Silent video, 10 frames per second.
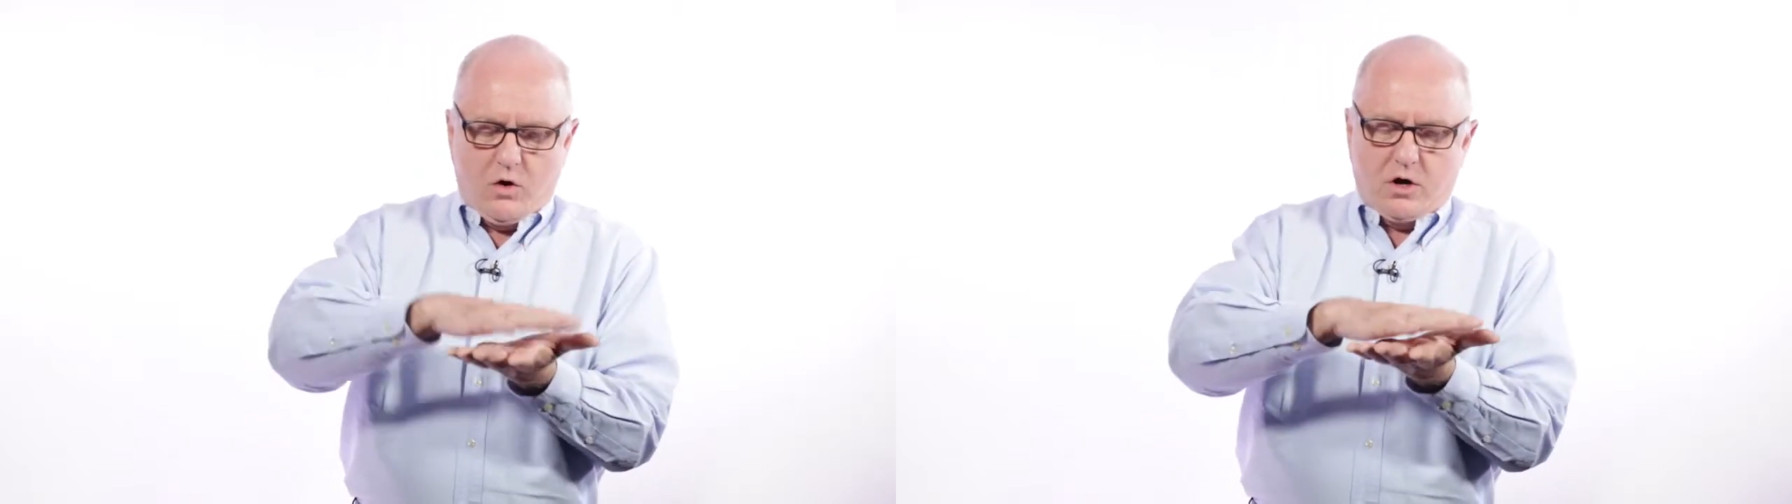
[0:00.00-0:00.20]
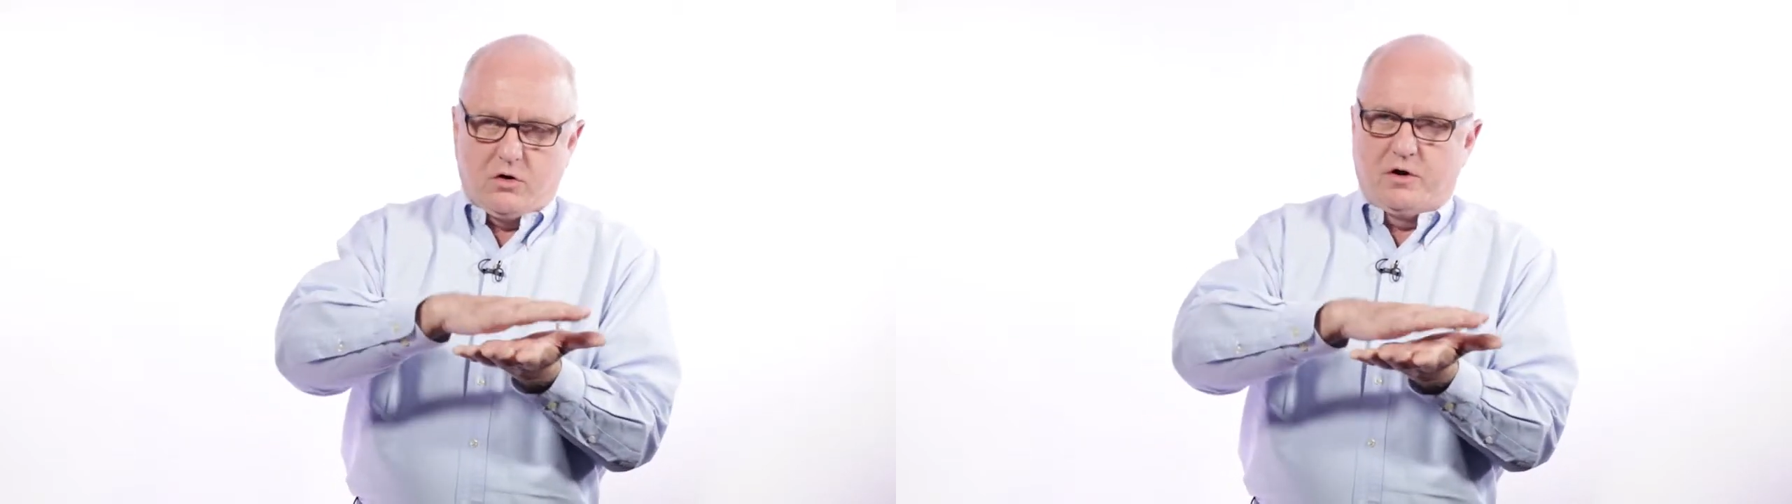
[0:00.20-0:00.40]

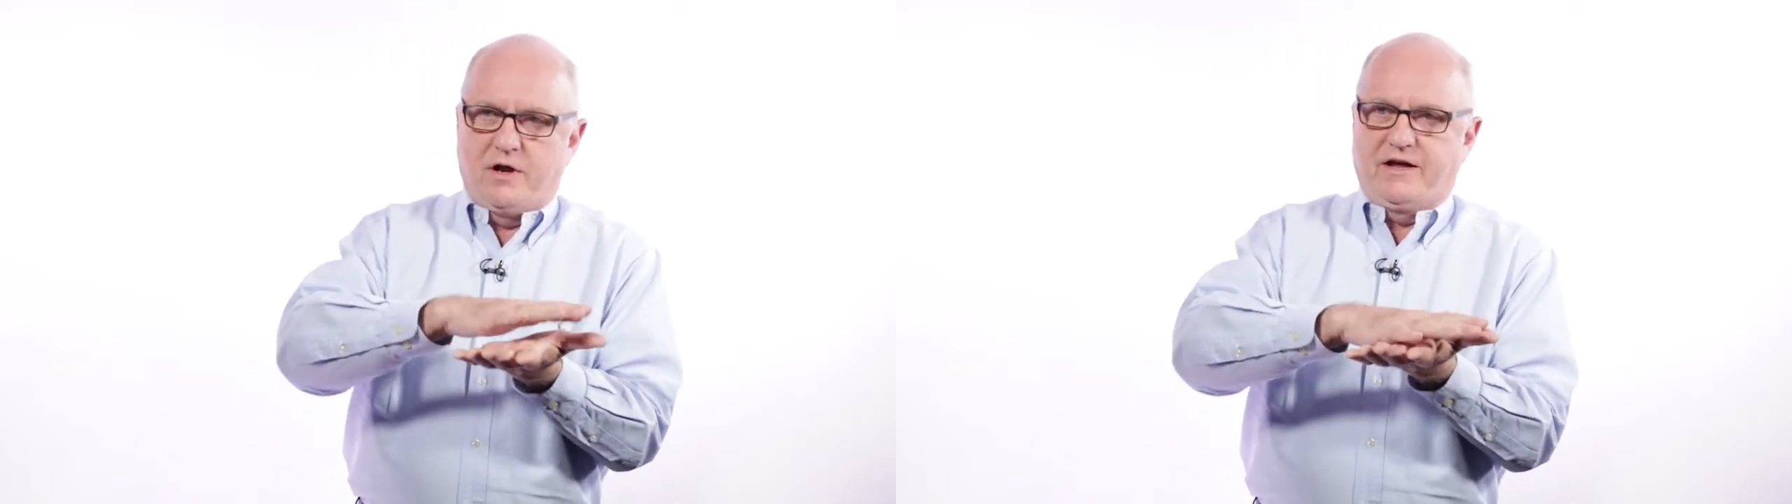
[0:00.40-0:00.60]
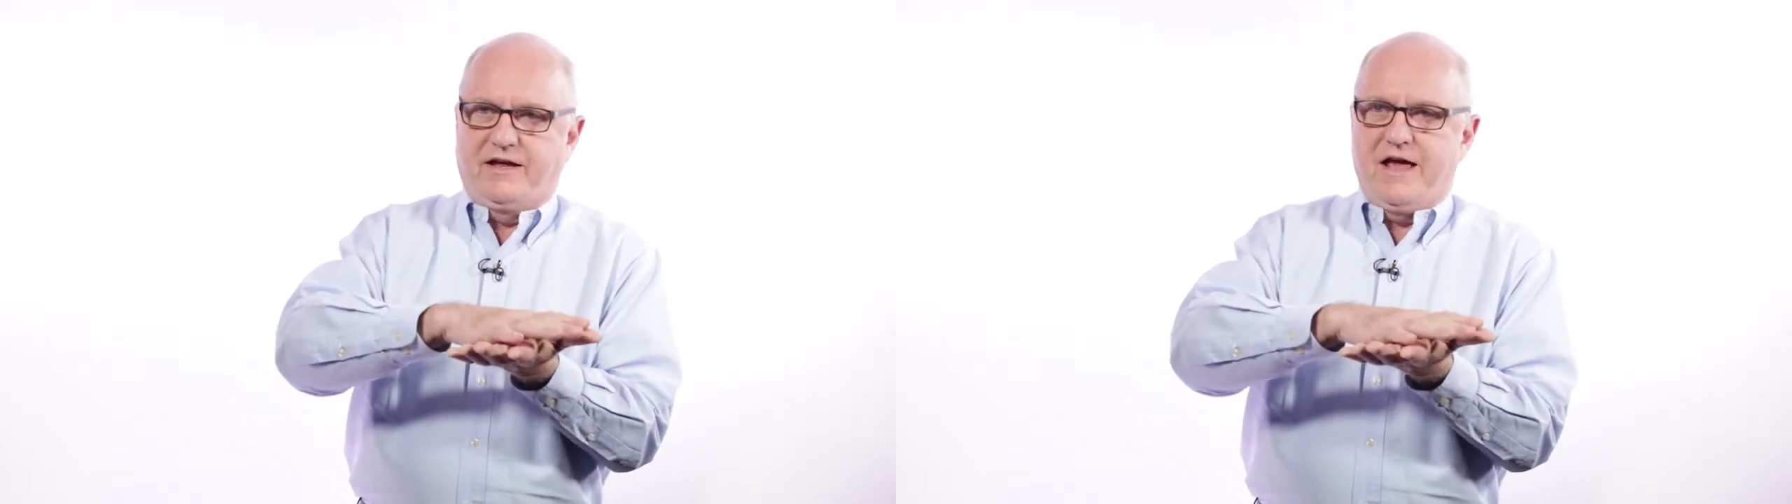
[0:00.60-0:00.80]
water
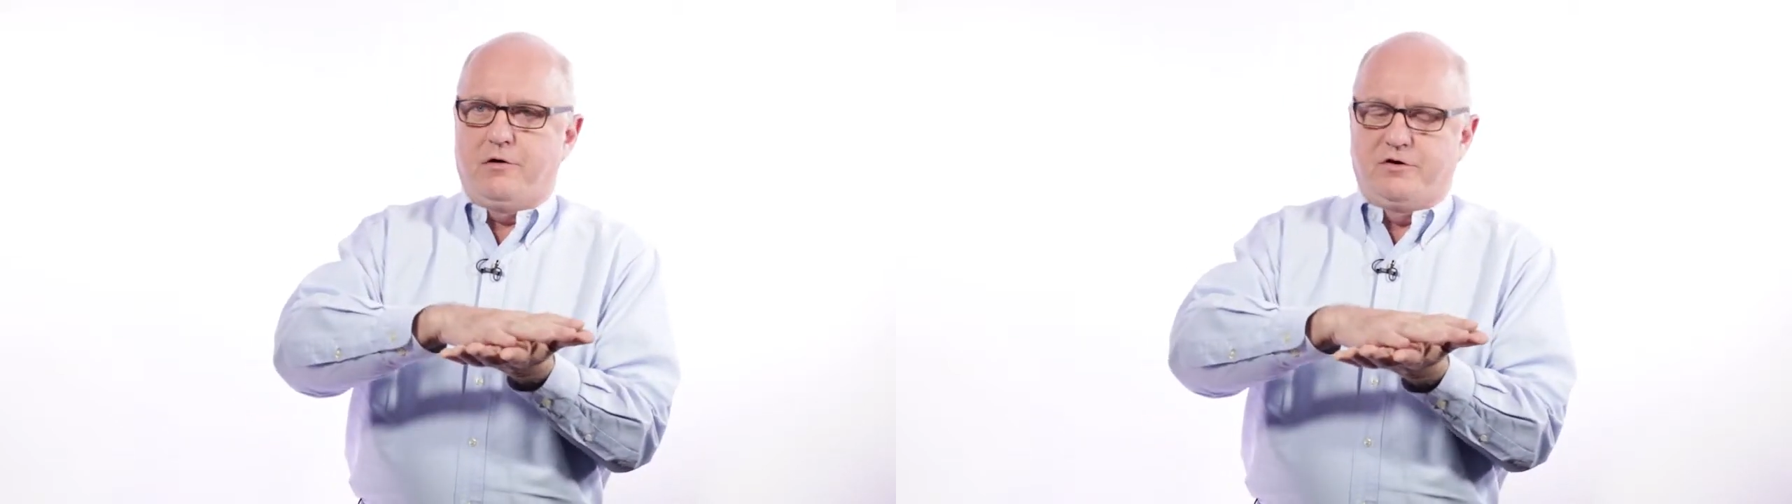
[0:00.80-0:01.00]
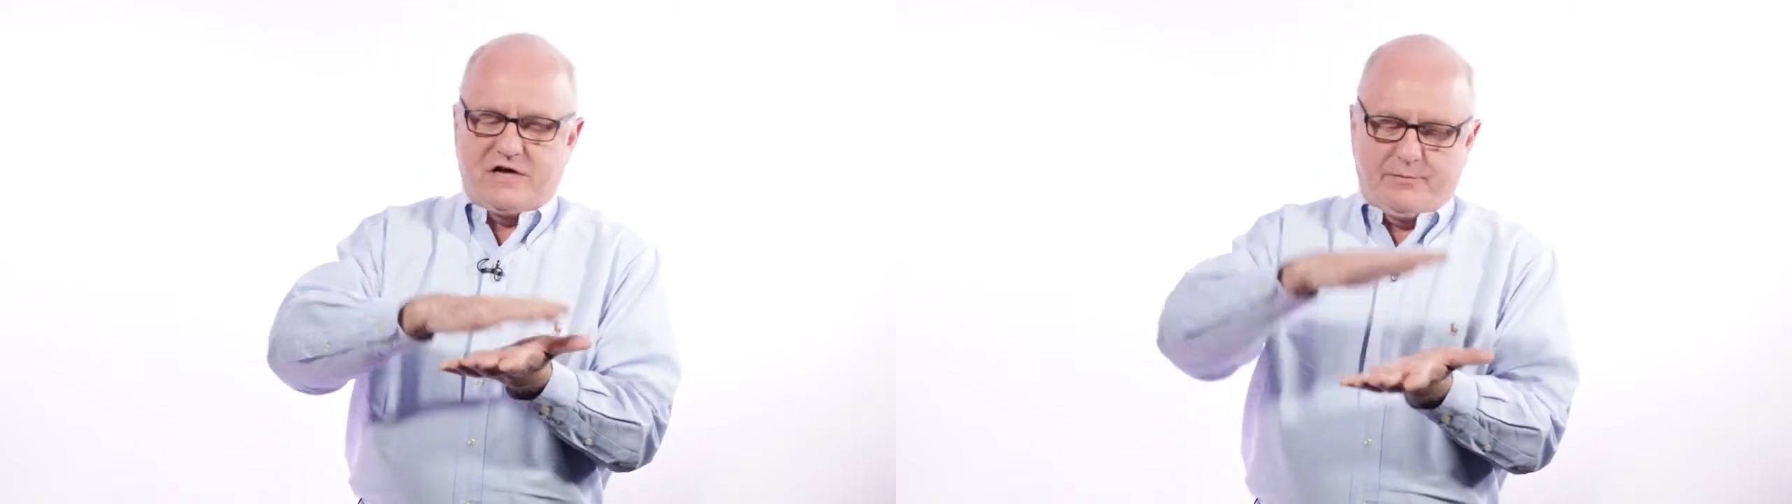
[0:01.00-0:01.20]
on like a
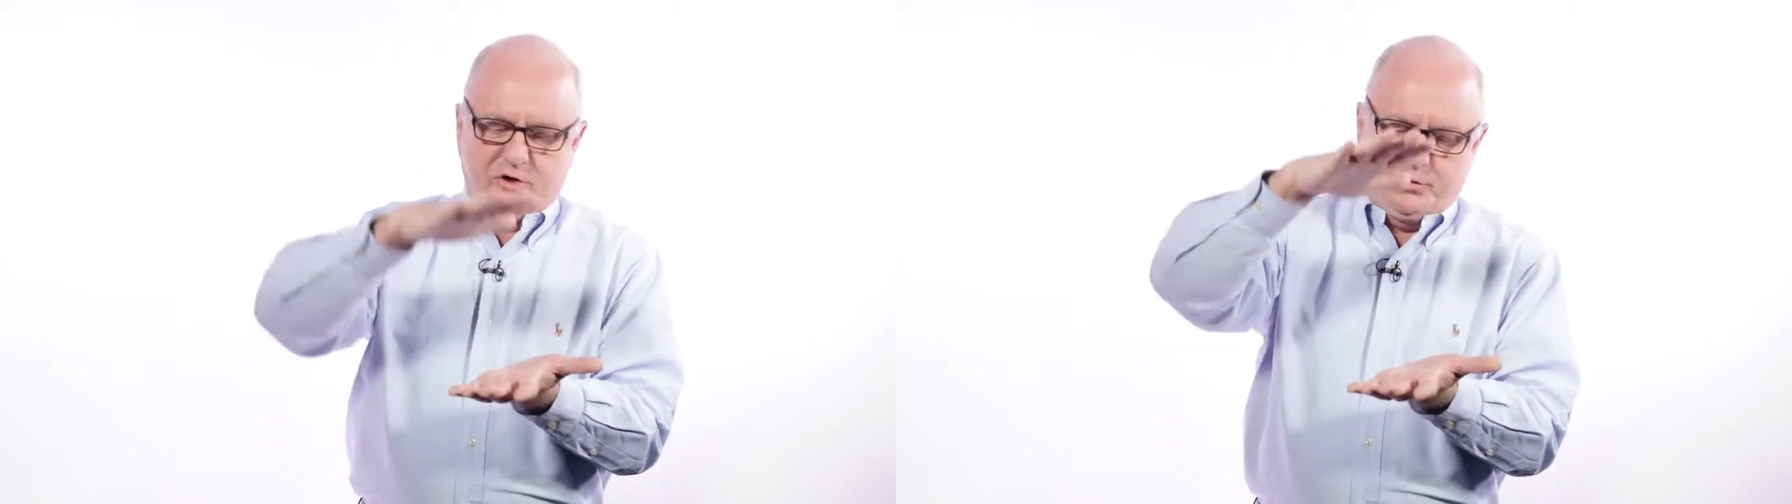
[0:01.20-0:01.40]
countertop